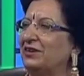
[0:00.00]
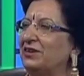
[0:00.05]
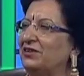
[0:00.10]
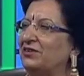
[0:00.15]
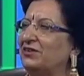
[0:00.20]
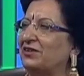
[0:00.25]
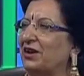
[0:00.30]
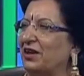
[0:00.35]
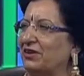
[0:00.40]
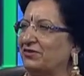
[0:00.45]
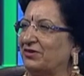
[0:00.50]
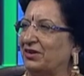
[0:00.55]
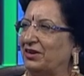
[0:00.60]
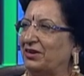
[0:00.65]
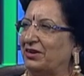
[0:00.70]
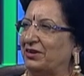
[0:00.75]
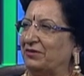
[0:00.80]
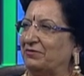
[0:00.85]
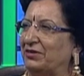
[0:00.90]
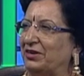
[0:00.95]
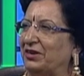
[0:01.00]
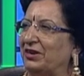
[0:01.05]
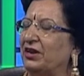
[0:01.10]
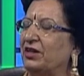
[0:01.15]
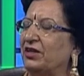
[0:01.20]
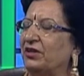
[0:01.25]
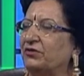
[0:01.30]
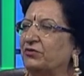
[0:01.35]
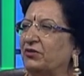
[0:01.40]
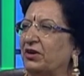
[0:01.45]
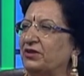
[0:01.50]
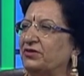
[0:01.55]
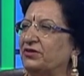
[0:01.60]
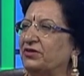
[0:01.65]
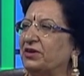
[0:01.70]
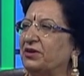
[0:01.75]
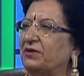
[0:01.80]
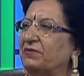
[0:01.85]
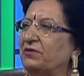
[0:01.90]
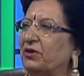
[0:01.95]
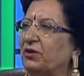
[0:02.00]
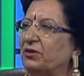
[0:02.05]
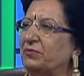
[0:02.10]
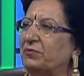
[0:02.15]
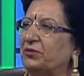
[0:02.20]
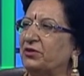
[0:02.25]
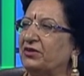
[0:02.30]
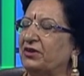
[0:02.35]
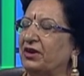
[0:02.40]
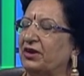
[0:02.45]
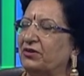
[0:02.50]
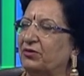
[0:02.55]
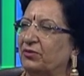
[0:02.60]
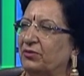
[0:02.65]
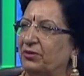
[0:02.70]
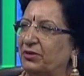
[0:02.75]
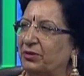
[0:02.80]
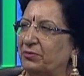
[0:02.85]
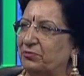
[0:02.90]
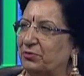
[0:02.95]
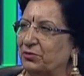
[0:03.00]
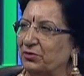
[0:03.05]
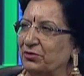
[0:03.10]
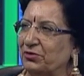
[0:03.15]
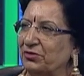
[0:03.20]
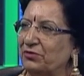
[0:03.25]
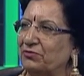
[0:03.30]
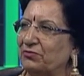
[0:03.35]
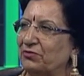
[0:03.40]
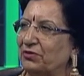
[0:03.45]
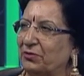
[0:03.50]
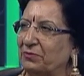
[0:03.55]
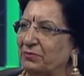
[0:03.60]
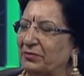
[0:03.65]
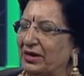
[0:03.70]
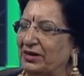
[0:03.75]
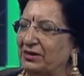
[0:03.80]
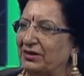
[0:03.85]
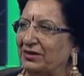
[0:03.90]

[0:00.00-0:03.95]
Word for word: international level. So, I served almost at all posts from my